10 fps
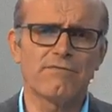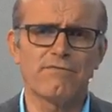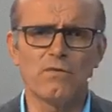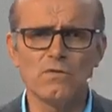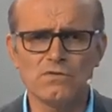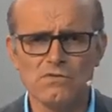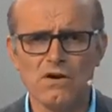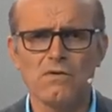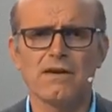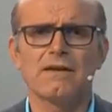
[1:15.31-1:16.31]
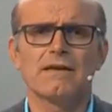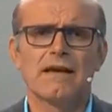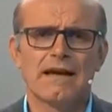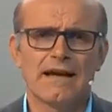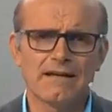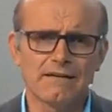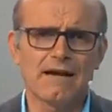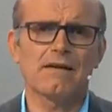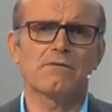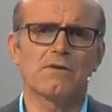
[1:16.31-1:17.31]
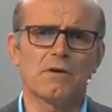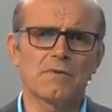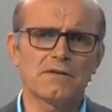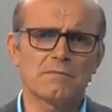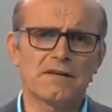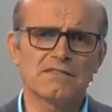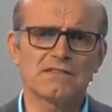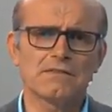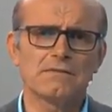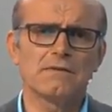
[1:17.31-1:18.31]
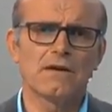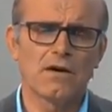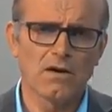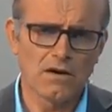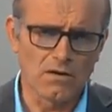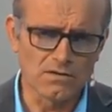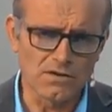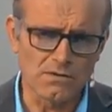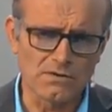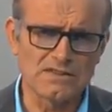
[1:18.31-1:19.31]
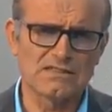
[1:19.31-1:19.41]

a food growing and an agronomic dimension on the